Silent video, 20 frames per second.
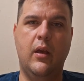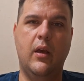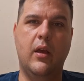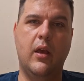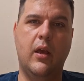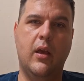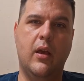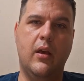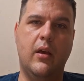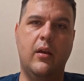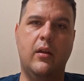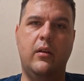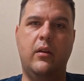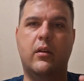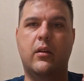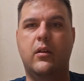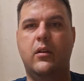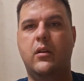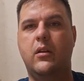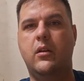And
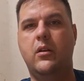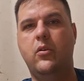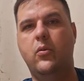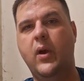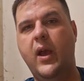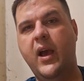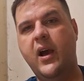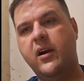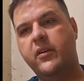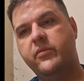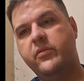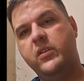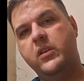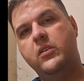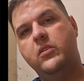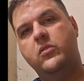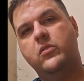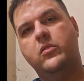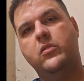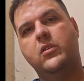you have
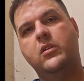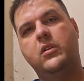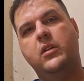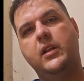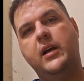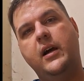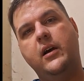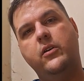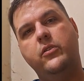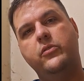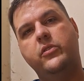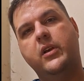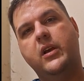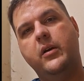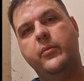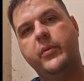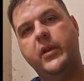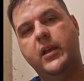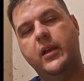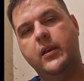these clouds
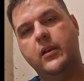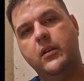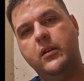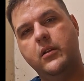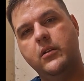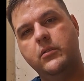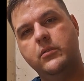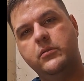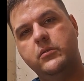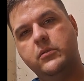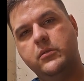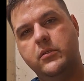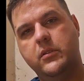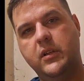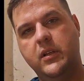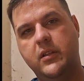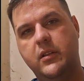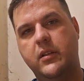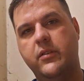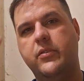coming in,
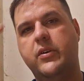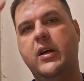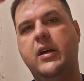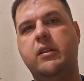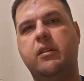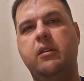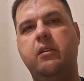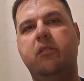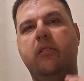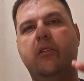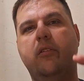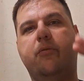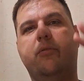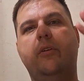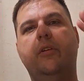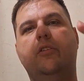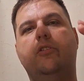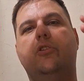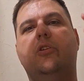and they've got these different